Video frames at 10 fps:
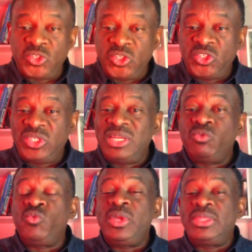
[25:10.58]

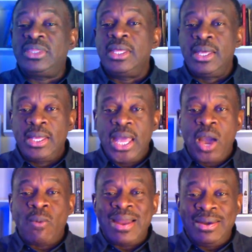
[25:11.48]
consistent with
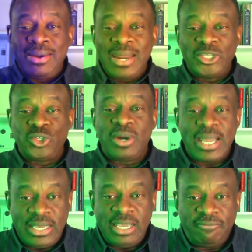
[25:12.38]
our
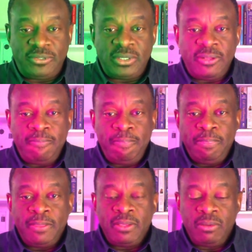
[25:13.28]
natural gift.
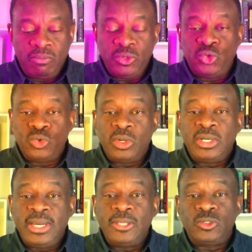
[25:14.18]
We do
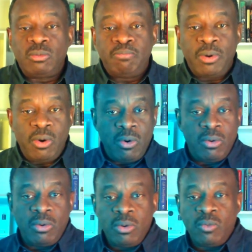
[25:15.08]
not need to
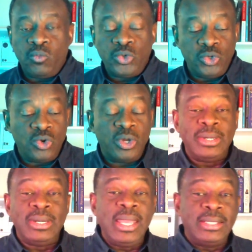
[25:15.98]
borrow. We do
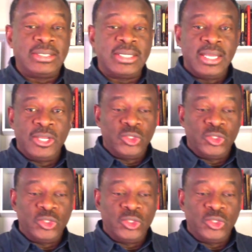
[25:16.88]
not need